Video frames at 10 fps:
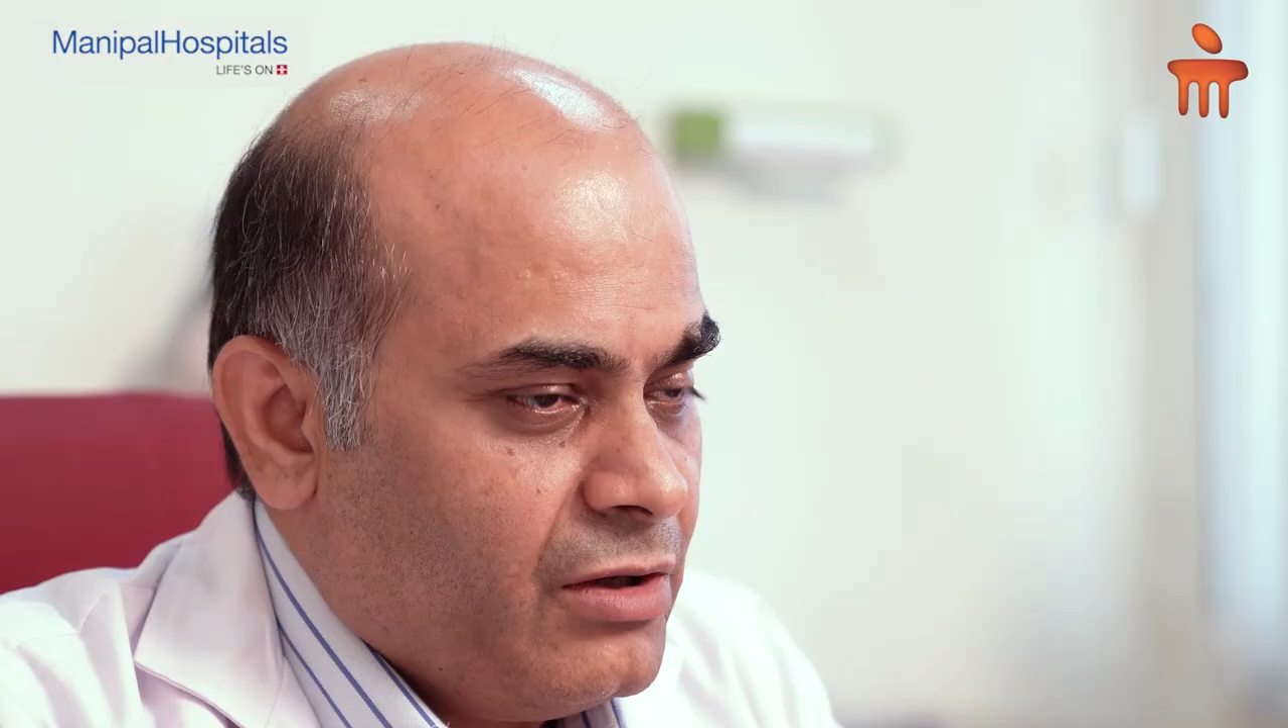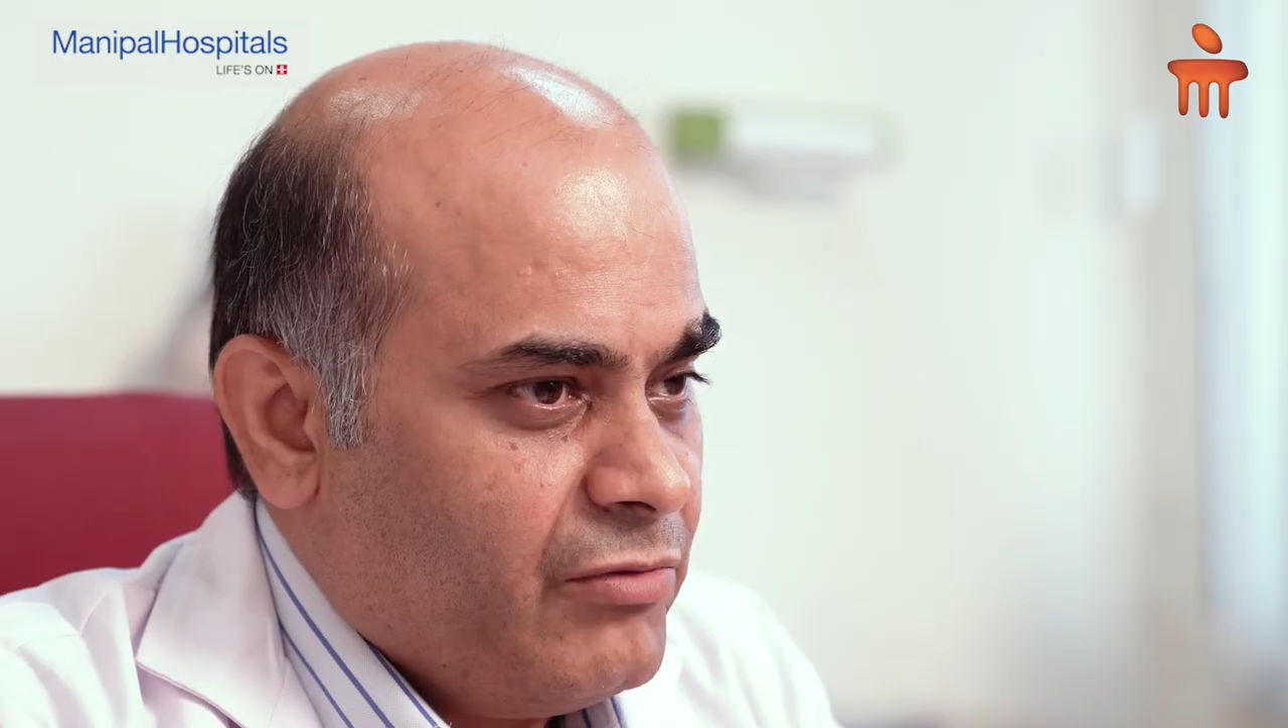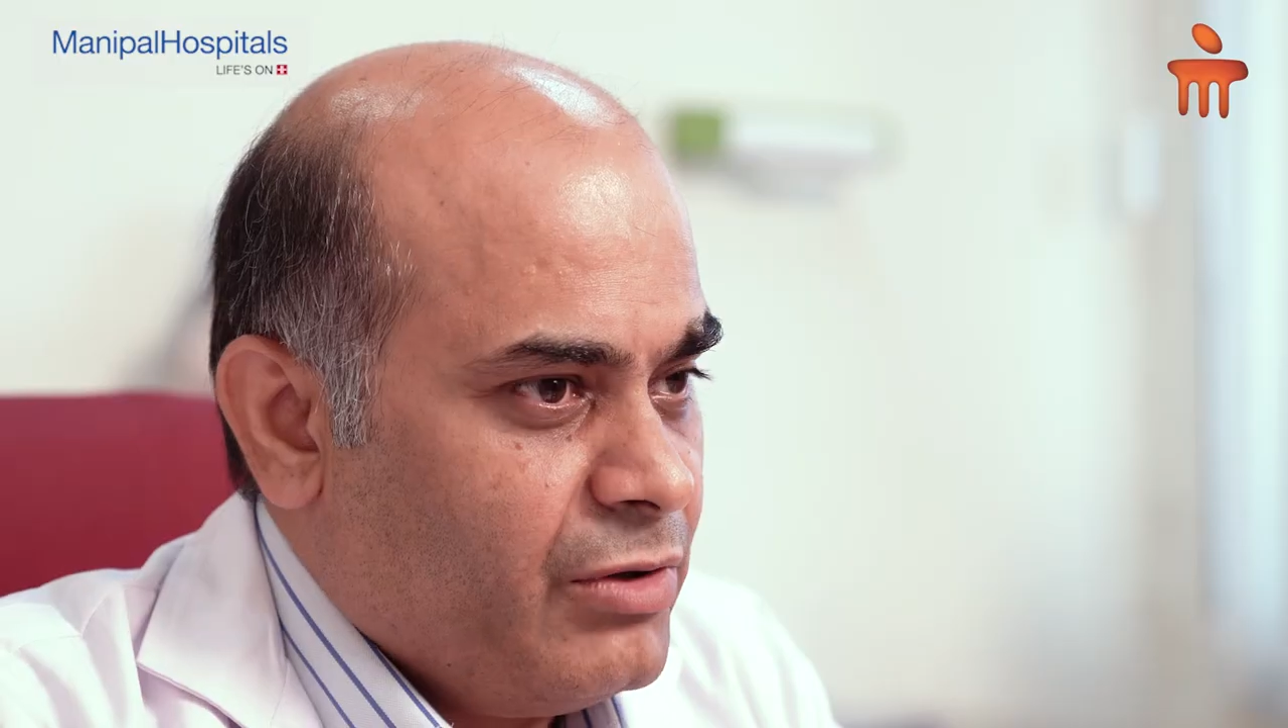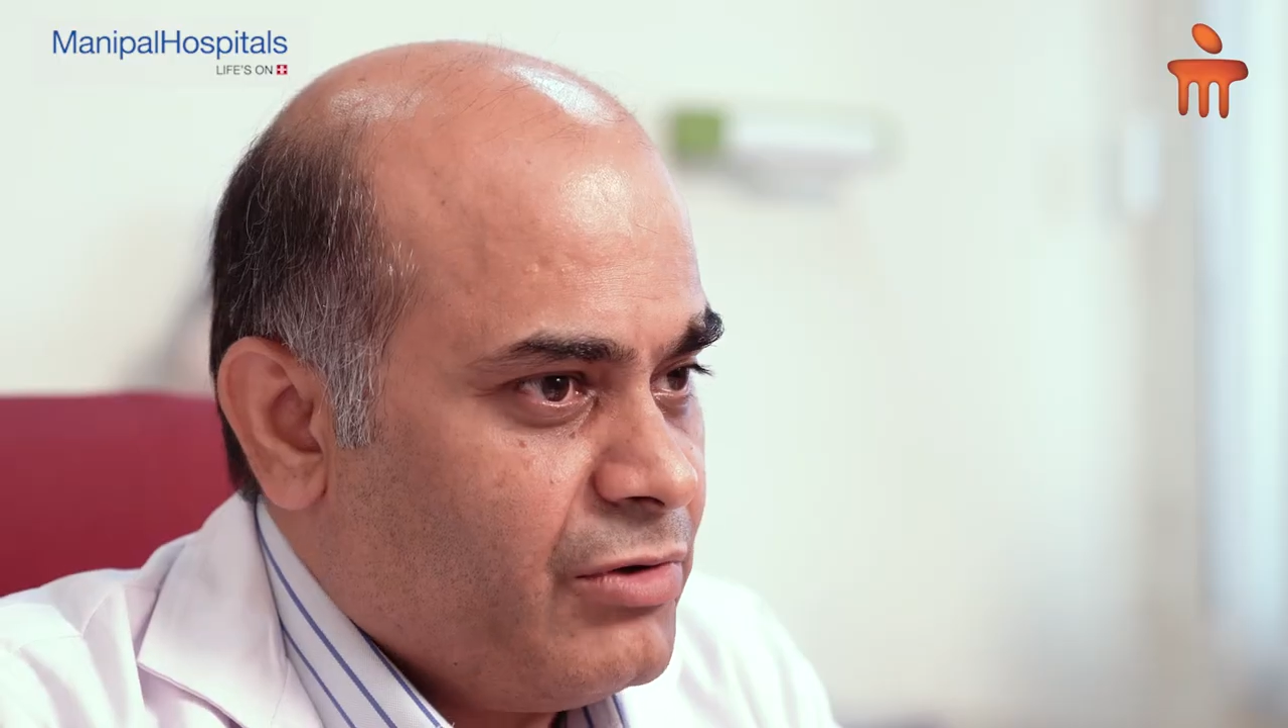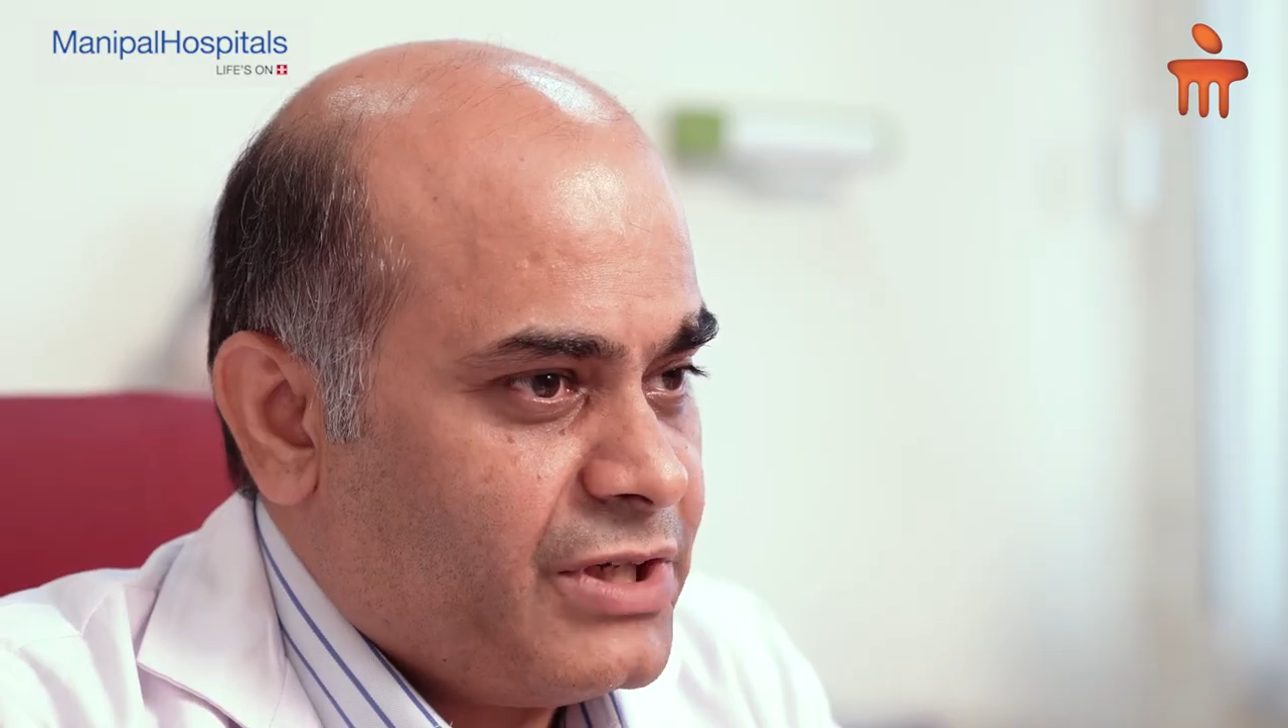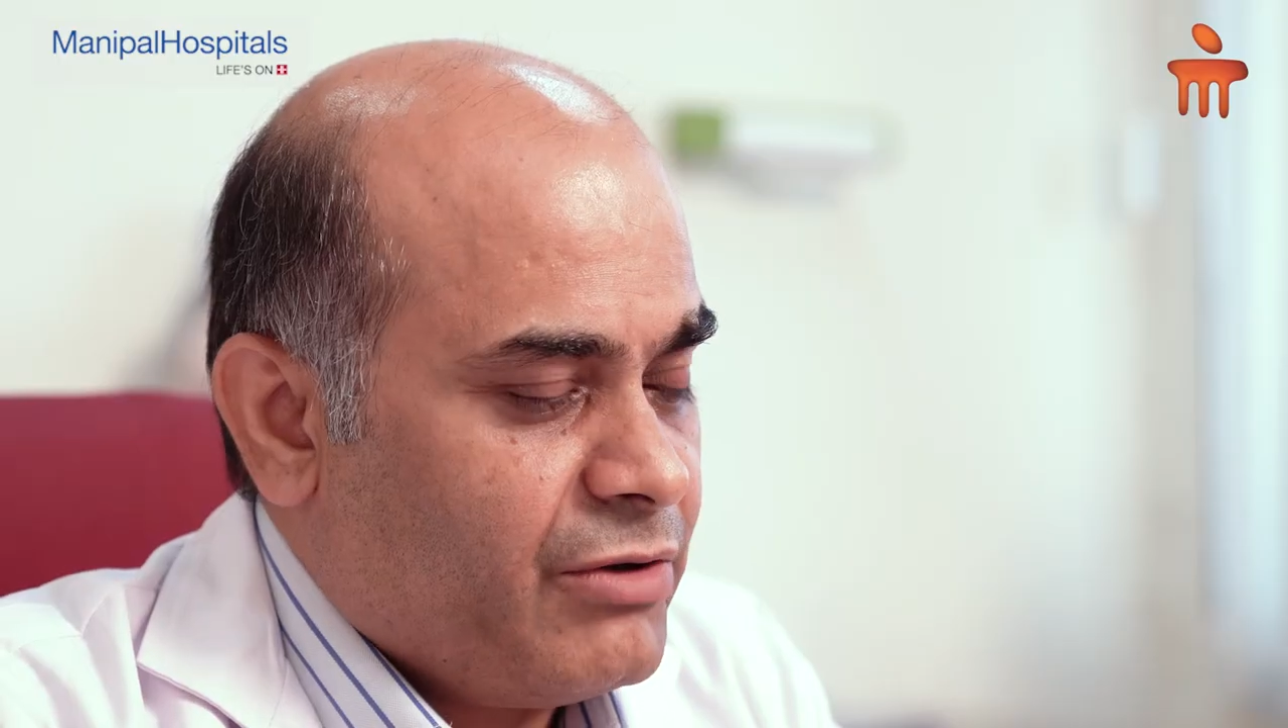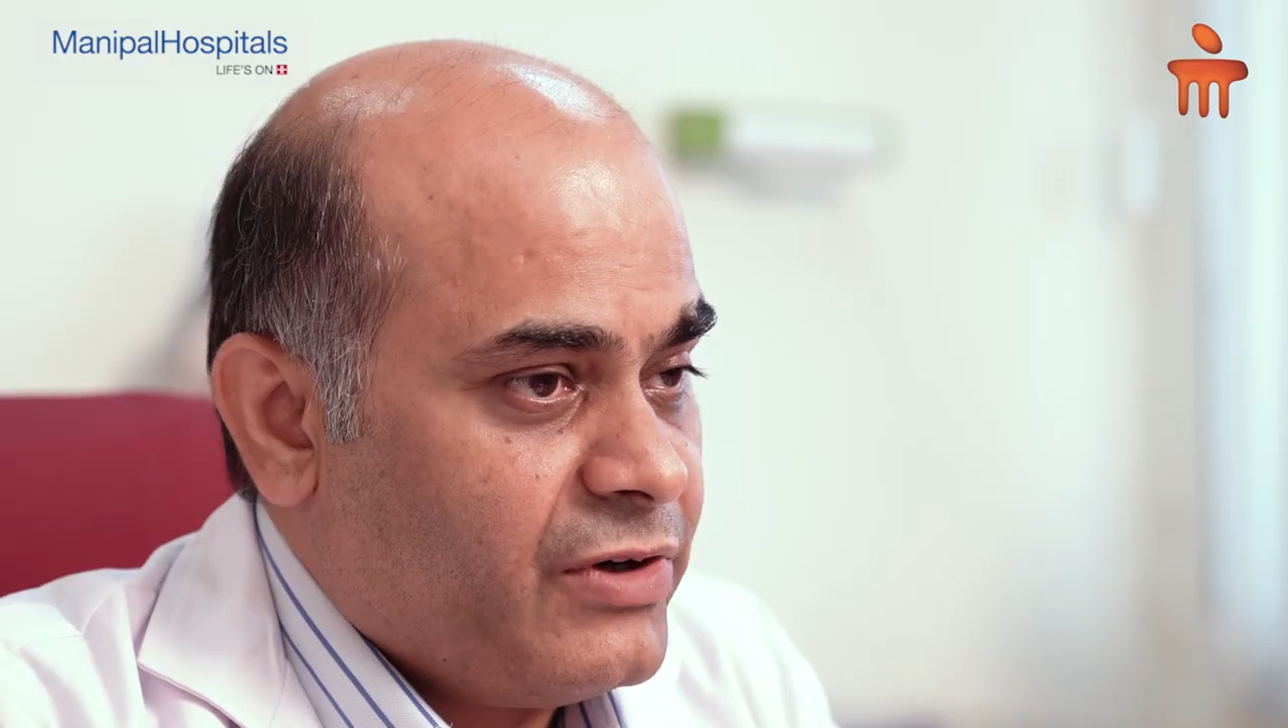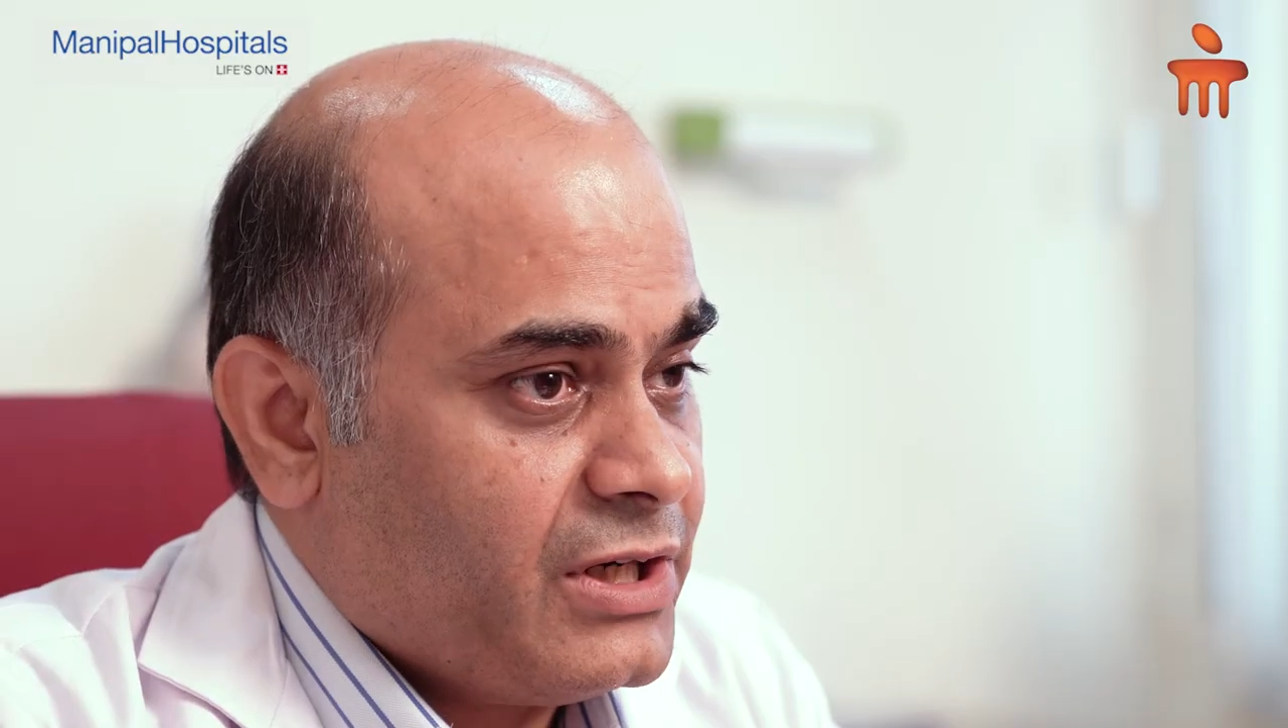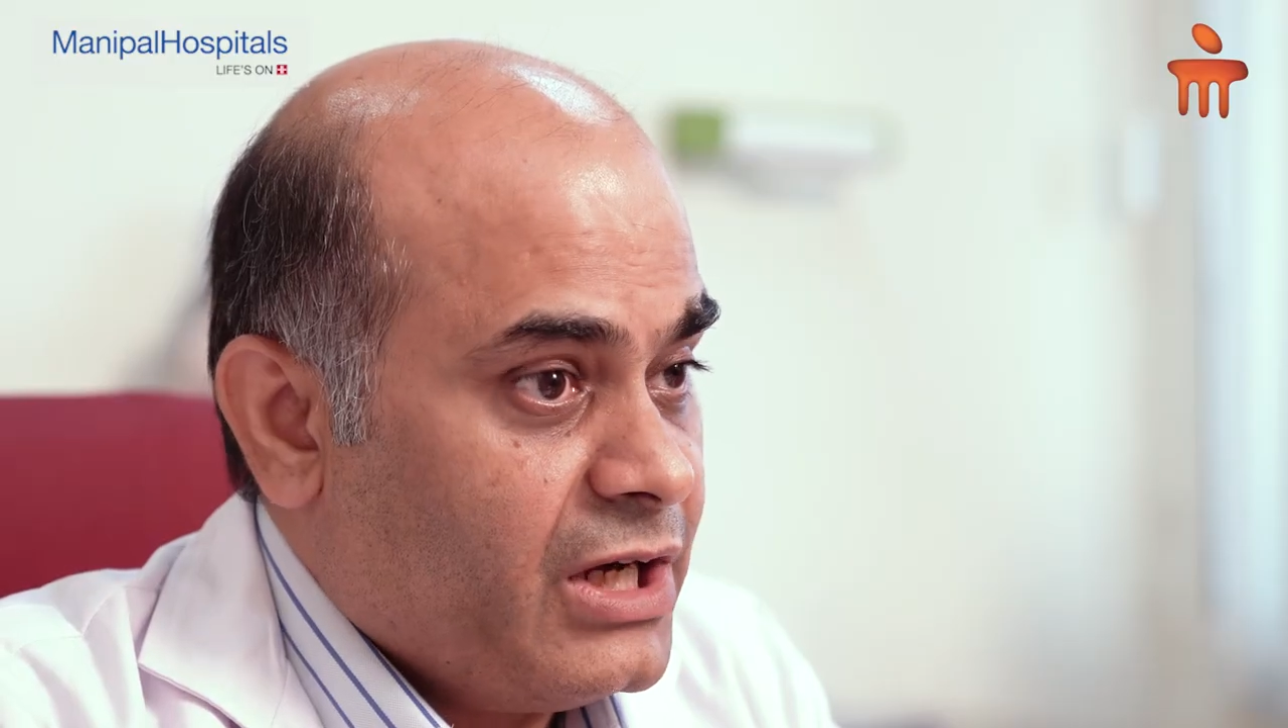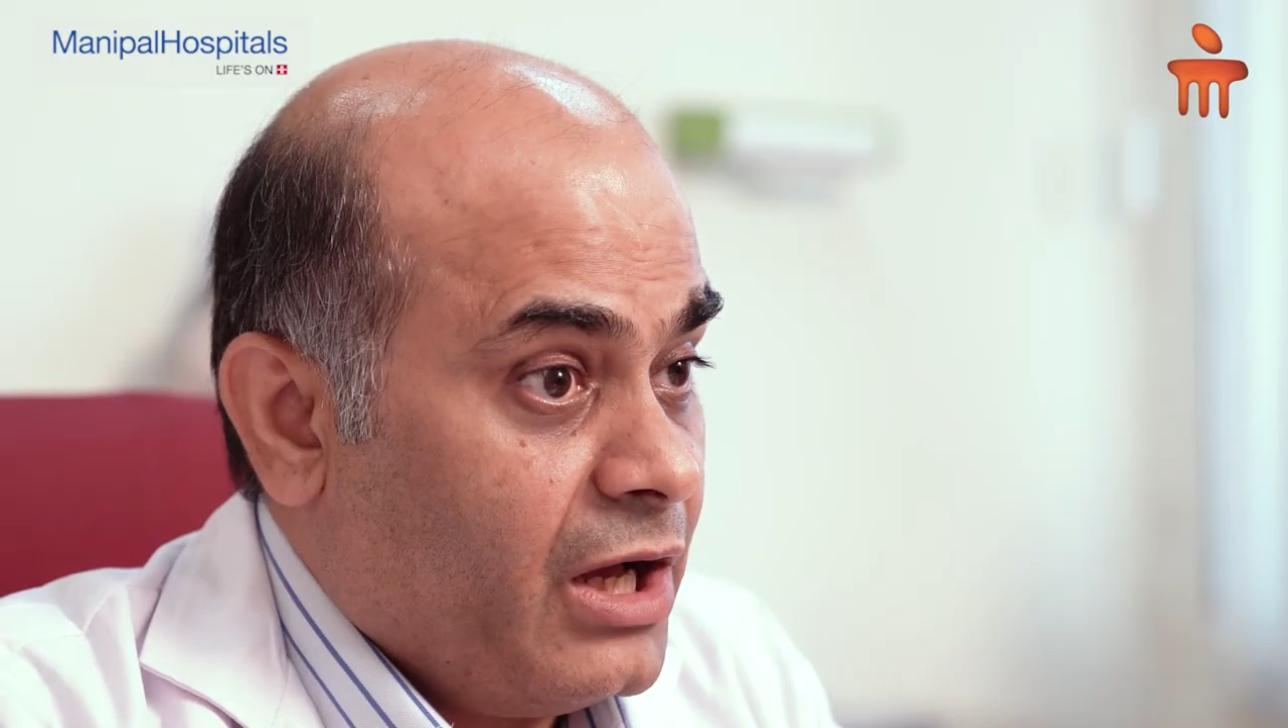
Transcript: we would definitely